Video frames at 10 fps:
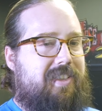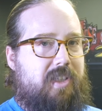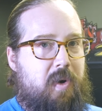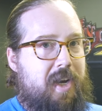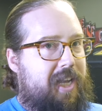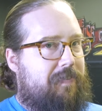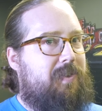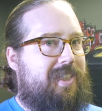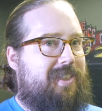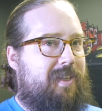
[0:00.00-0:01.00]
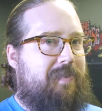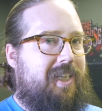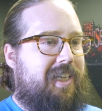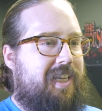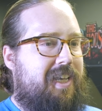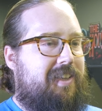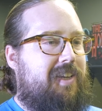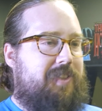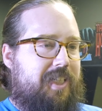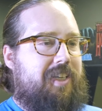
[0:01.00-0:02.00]
So if you see something that
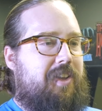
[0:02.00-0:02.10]
you've seen in